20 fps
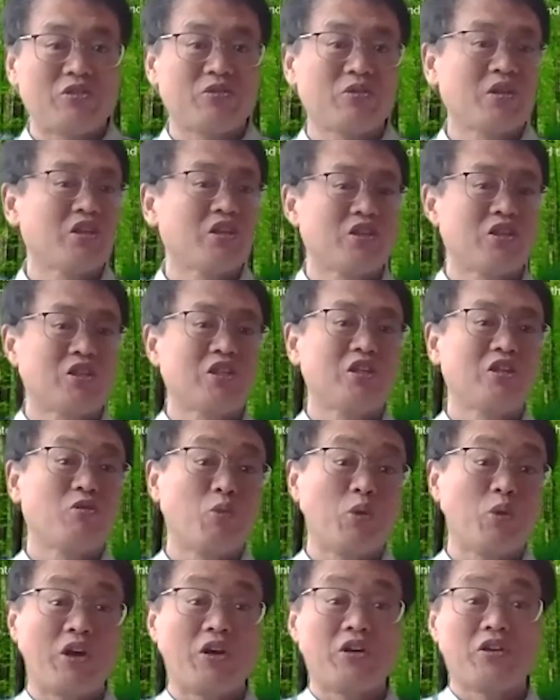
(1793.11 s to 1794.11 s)
We can see
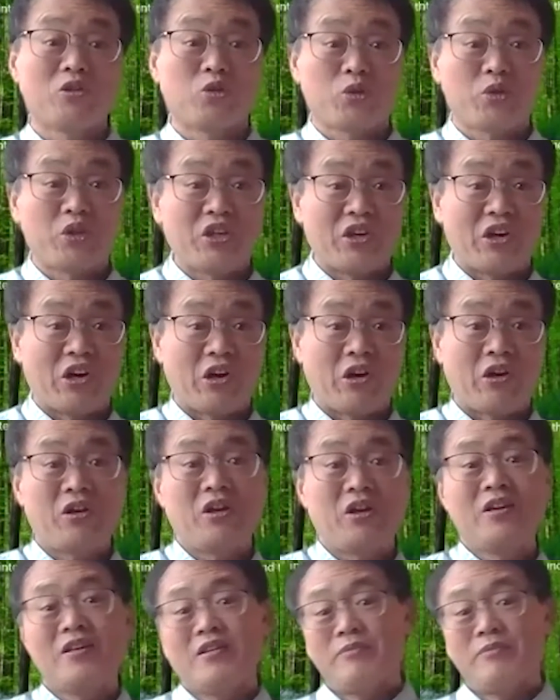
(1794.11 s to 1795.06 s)
where the trees are,